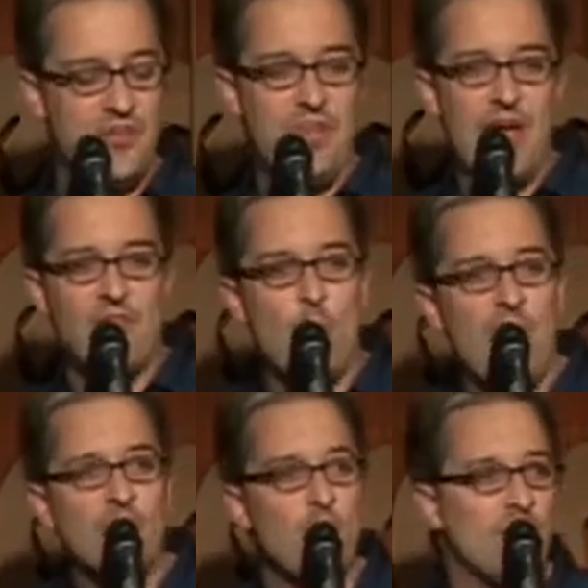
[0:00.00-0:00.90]
if you ever
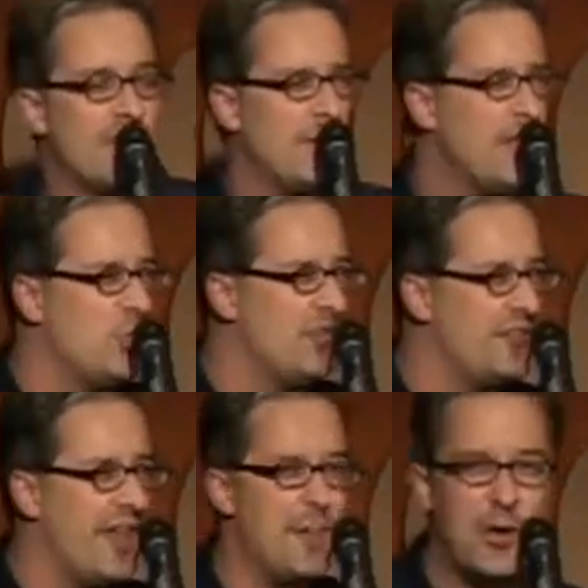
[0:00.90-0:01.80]
wonder what somebody would
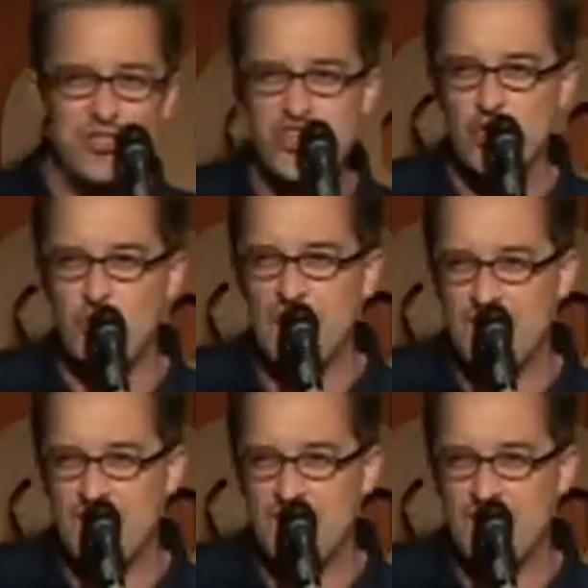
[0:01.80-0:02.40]
say about you